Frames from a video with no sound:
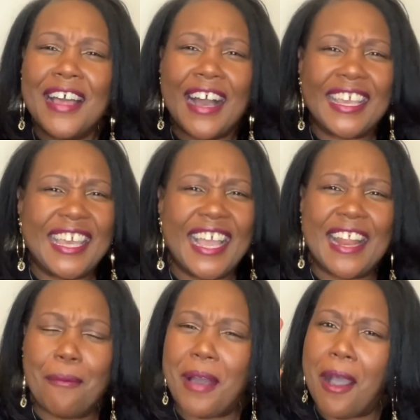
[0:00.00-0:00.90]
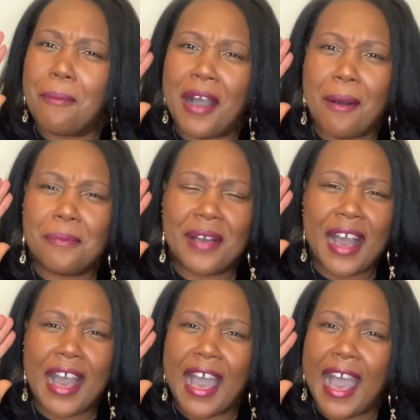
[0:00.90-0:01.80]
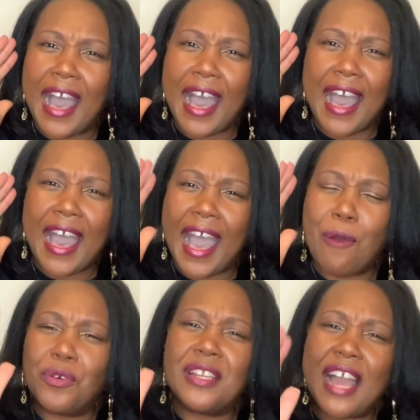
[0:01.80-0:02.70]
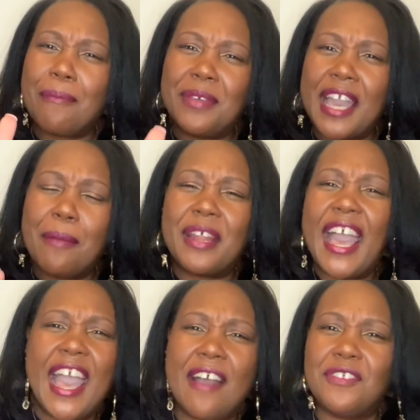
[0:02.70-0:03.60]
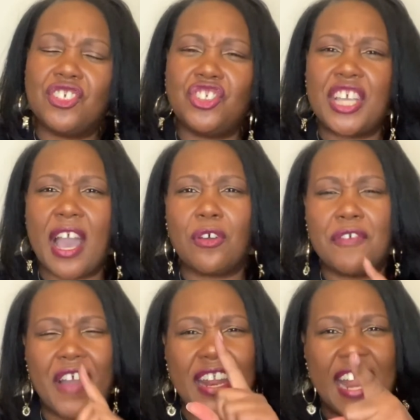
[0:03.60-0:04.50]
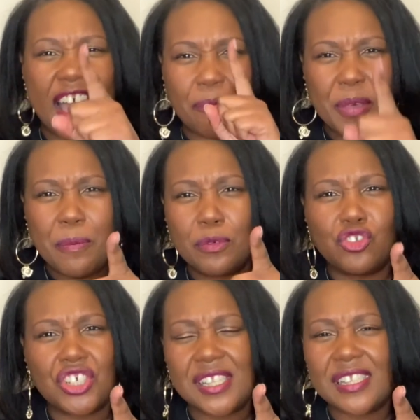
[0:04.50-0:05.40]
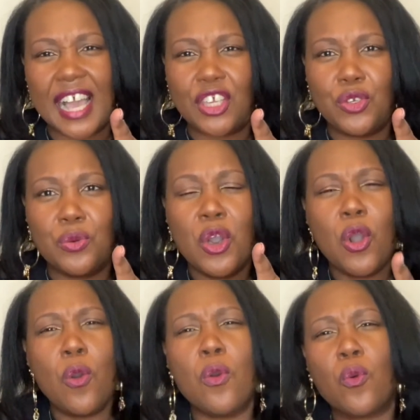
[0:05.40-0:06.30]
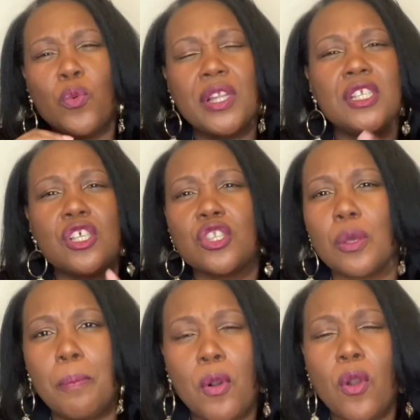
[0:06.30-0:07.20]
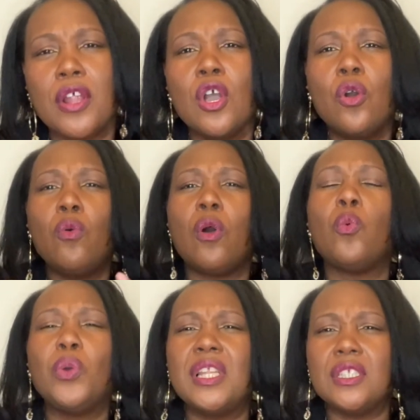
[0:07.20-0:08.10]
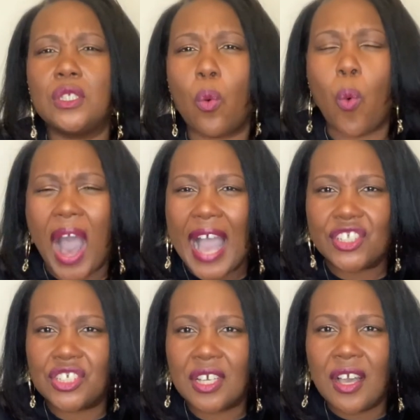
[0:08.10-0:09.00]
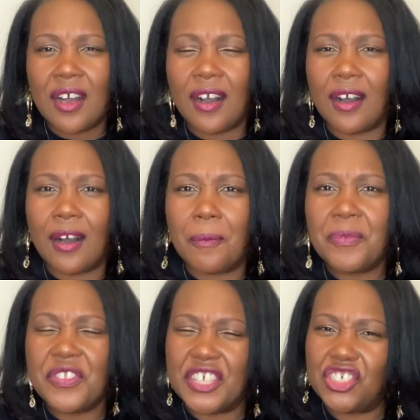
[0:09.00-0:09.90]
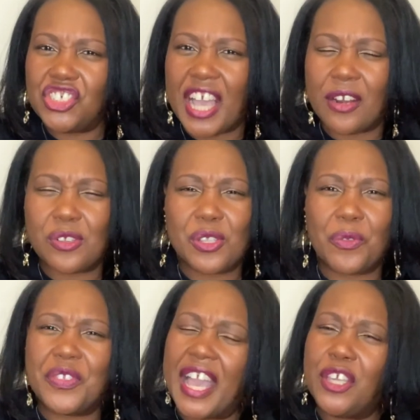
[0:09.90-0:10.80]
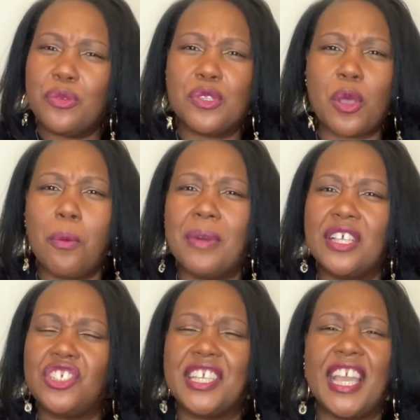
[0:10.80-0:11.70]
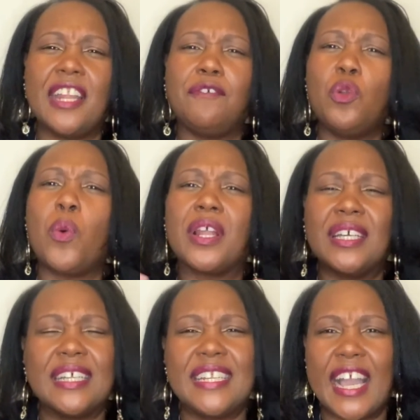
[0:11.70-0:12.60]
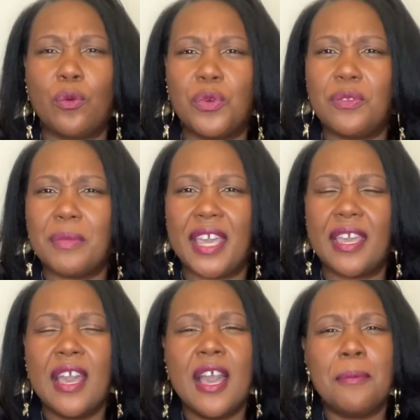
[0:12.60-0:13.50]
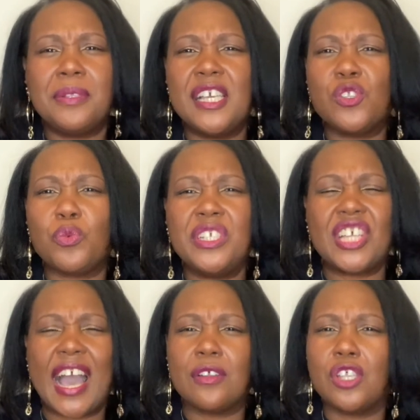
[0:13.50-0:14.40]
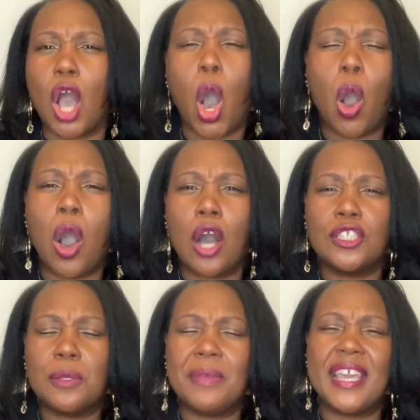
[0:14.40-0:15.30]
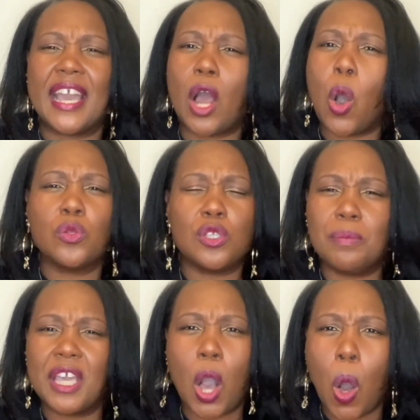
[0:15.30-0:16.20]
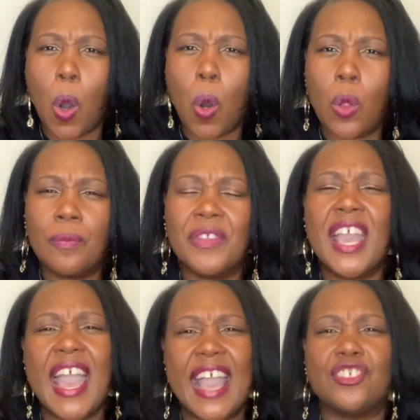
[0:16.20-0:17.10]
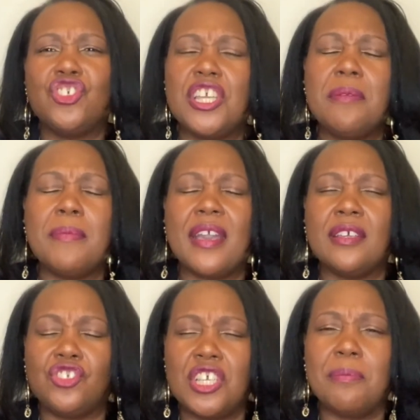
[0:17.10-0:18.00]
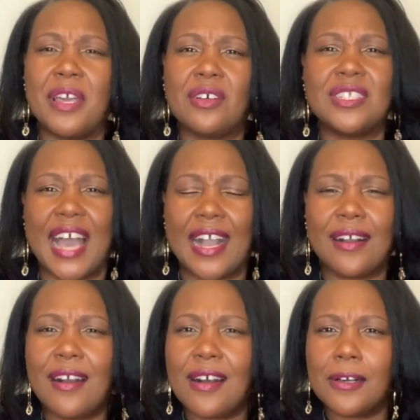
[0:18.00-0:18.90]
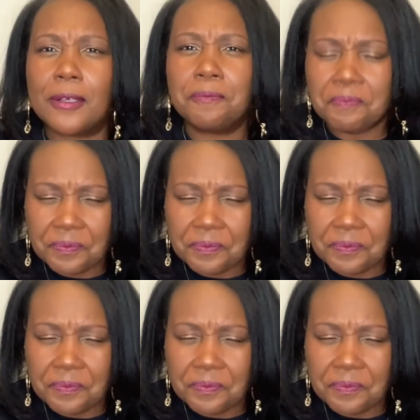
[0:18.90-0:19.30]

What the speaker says: Again, I would not be able to have this channel if I didn't have people just like you who are willing to support, who are willing to watch this channel. So thank you so much. Again, if you want to connect with me, please reach out to me at W.H.O.L.E at gmail.com.